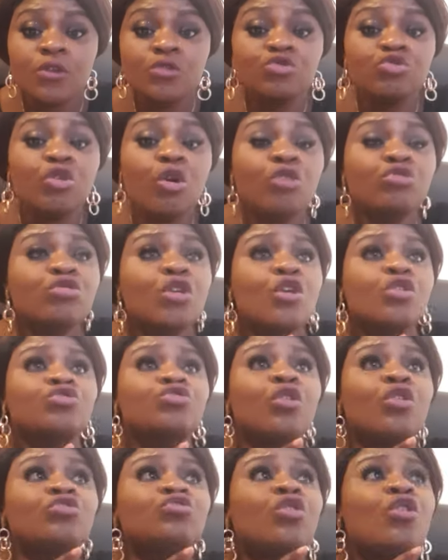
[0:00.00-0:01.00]

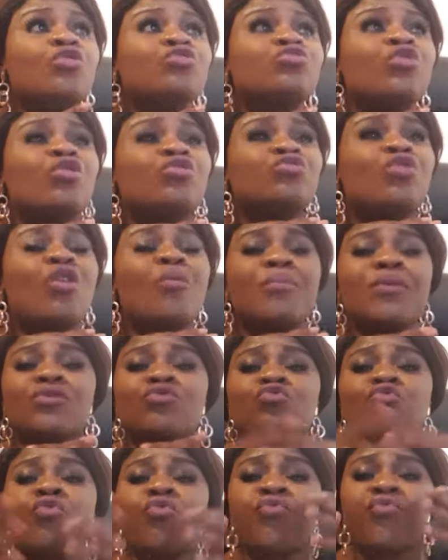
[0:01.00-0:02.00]
Don't be
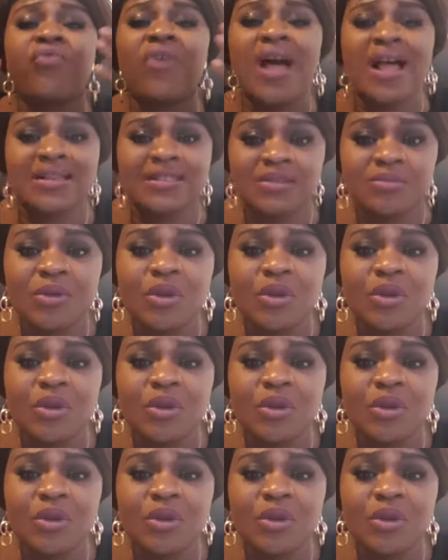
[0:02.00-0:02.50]
too fast